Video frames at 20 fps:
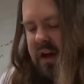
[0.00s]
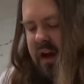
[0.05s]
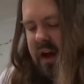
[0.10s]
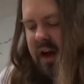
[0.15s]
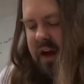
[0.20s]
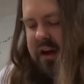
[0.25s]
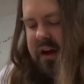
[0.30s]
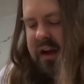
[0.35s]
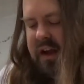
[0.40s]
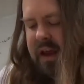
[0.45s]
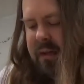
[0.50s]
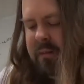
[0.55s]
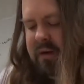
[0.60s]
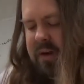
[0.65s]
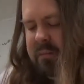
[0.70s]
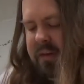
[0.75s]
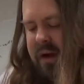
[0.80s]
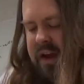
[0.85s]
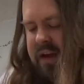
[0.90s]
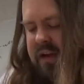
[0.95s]

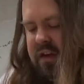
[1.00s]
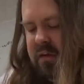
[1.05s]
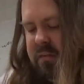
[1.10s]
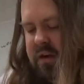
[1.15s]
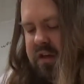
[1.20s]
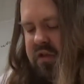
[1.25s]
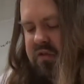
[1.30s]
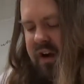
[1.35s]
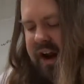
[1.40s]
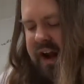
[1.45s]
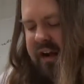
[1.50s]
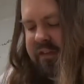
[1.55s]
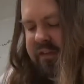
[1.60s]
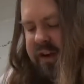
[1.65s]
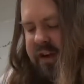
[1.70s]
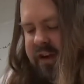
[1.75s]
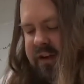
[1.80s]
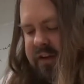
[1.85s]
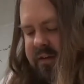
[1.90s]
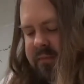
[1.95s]
uninhibited by human
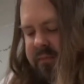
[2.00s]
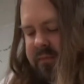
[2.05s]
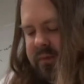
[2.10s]
traffic.